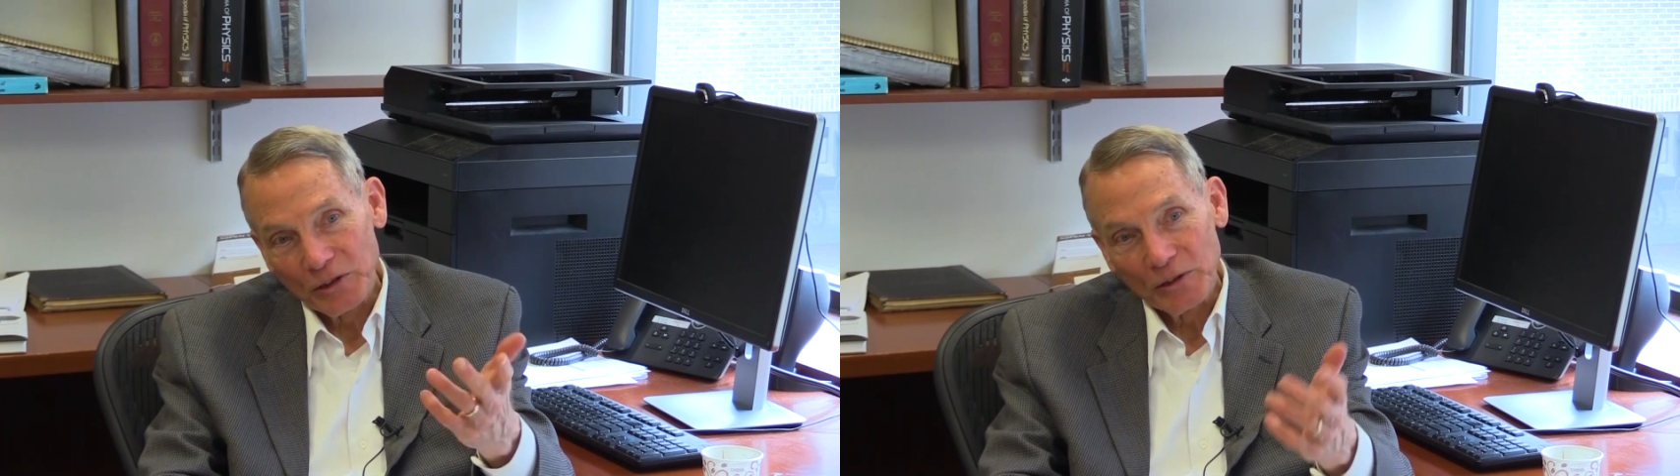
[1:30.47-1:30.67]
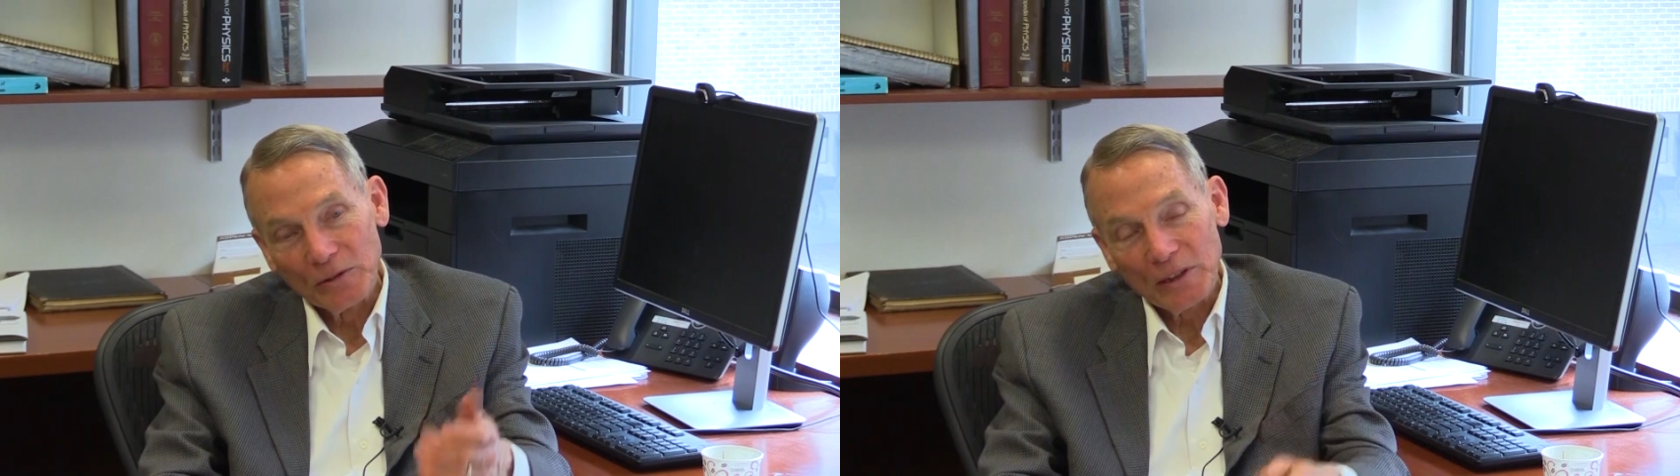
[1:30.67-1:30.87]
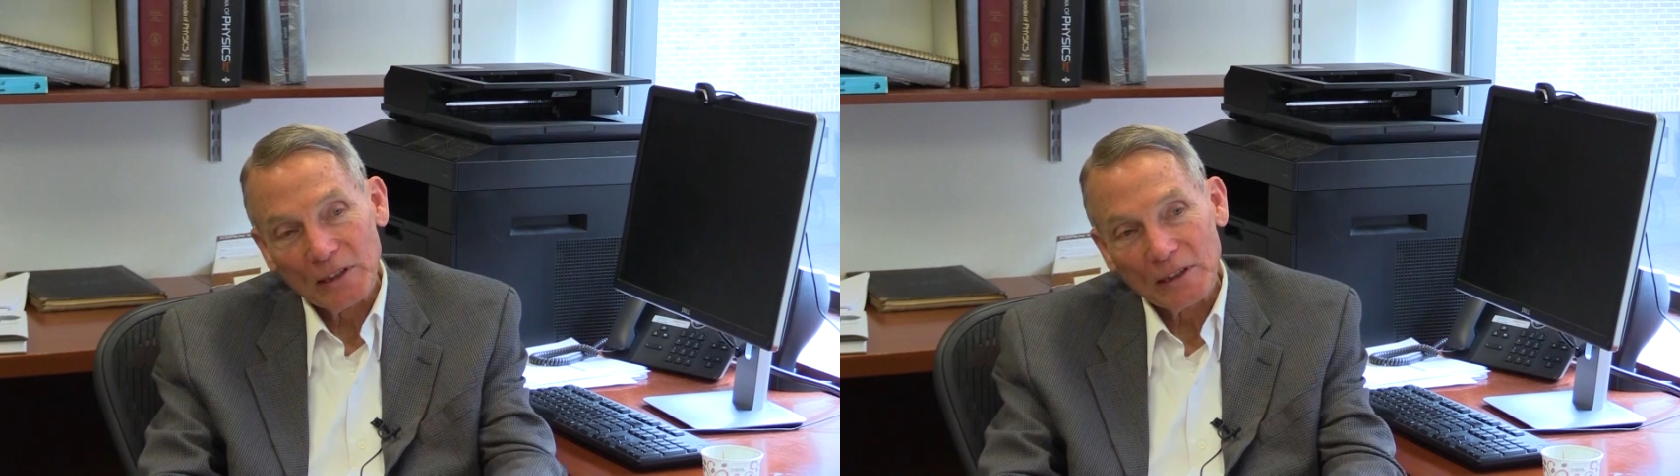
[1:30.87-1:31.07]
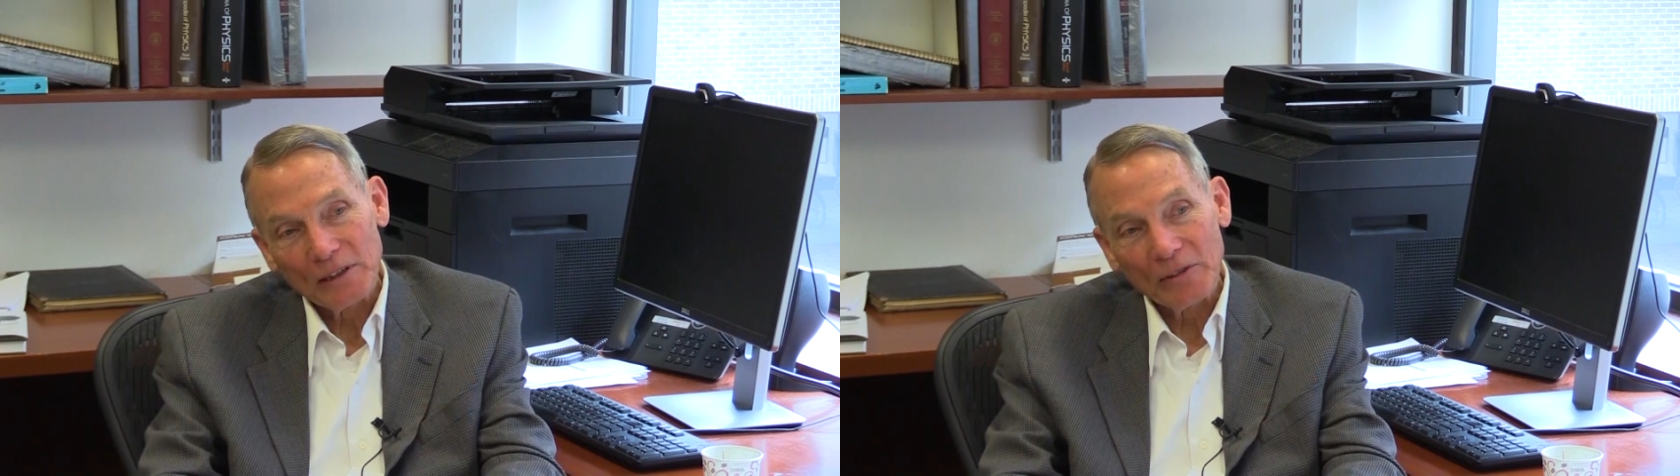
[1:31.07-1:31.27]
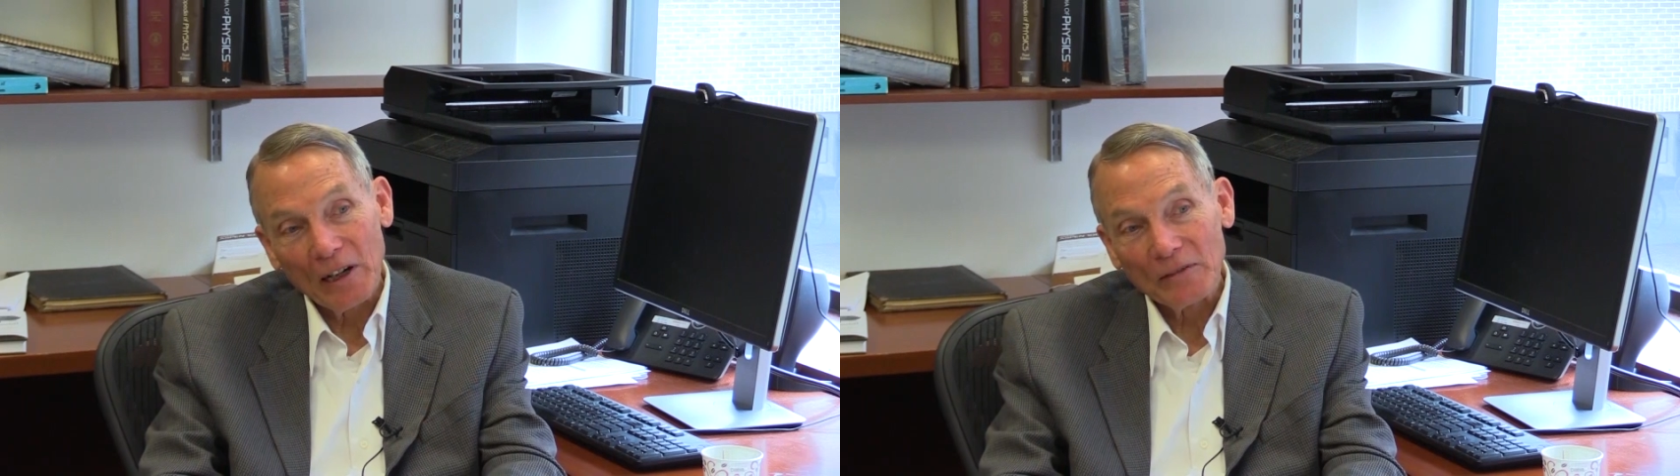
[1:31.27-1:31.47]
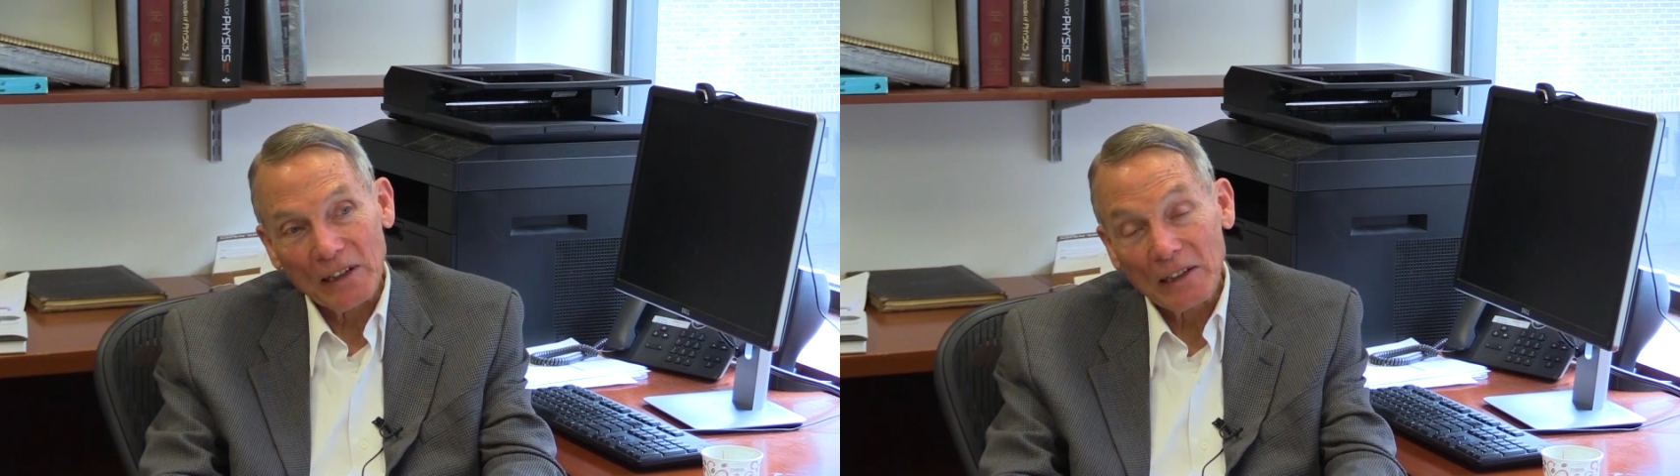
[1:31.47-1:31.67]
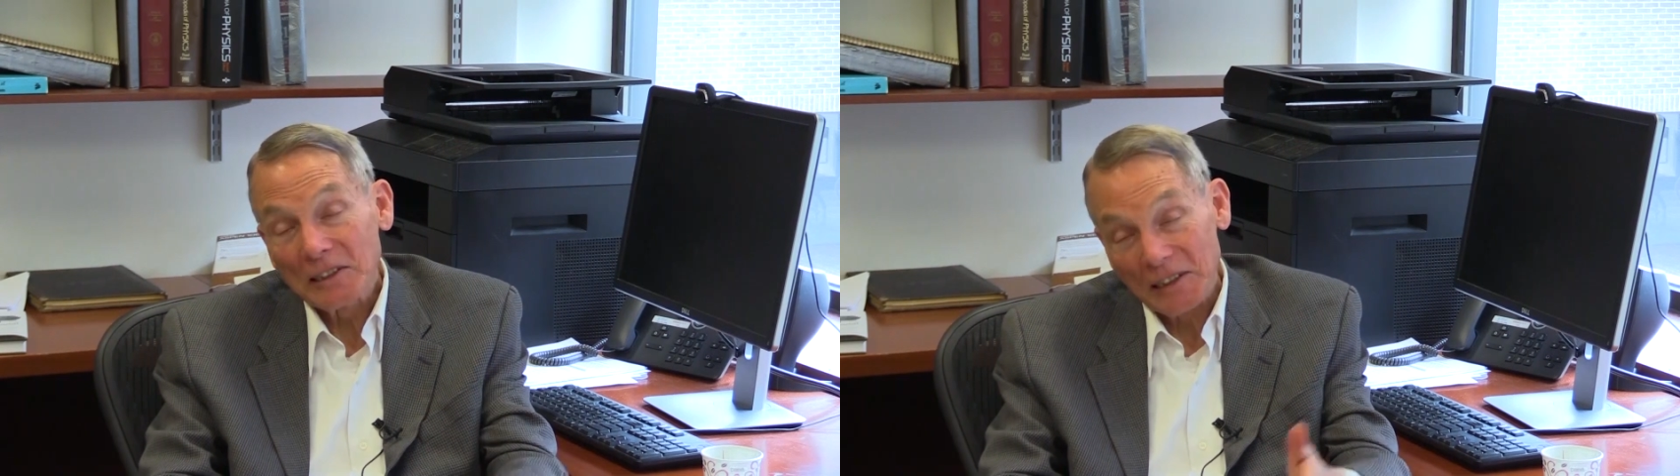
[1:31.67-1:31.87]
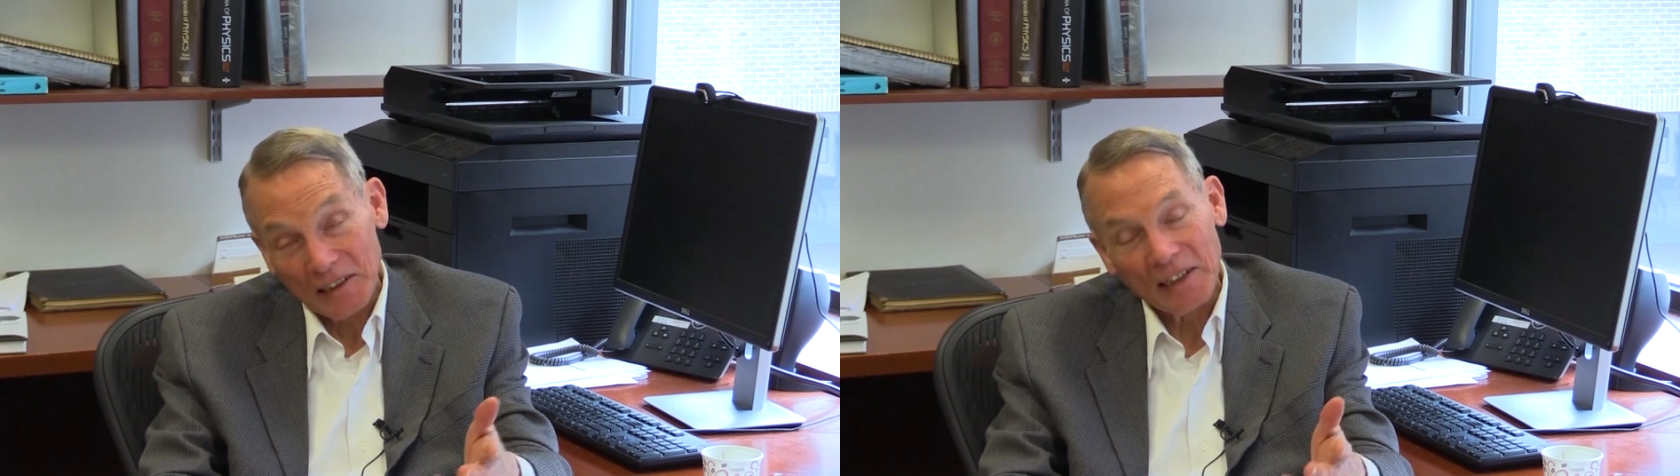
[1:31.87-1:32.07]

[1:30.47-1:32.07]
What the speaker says: to Ralph Ellis,